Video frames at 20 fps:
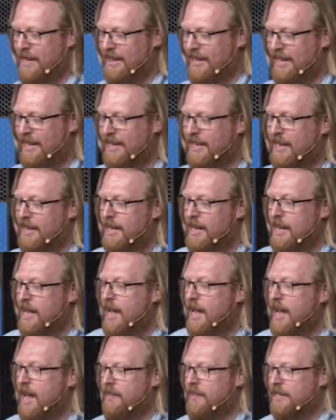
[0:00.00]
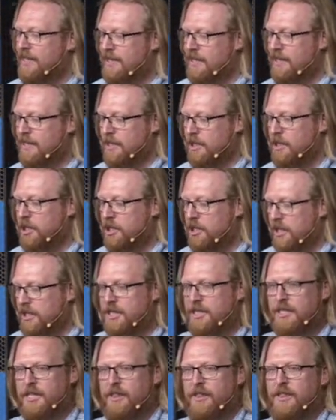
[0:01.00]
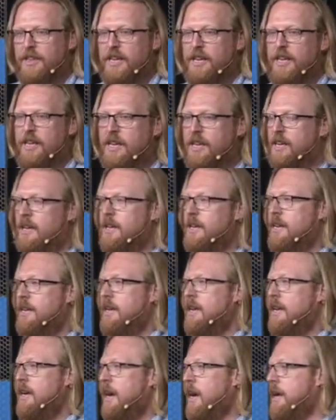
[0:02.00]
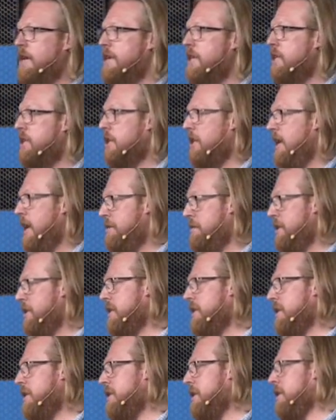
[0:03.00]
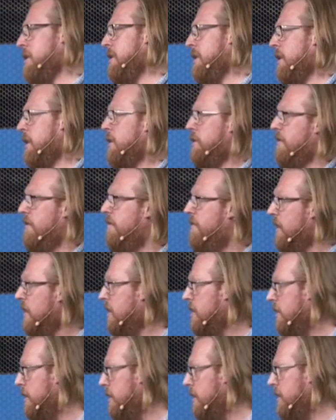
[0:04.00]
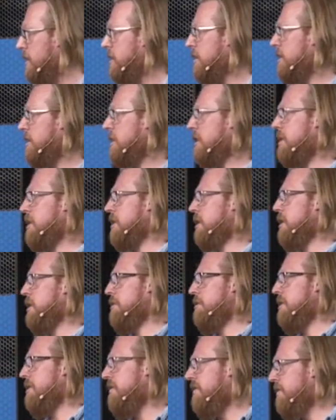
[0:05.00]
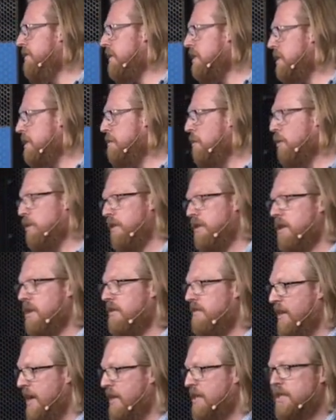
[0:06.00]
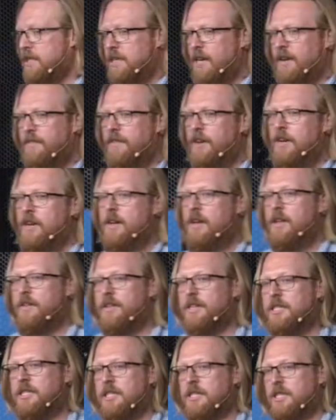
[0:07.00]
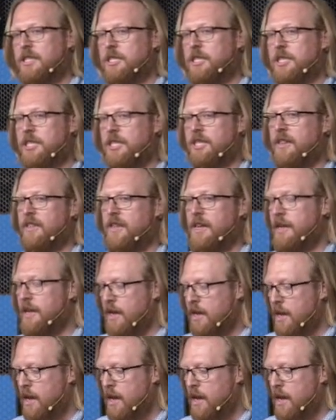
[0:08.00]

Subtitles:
line. And this is just the initial options. This doesn't include filters. This doesn't include some more of the advanced stuff. This is just the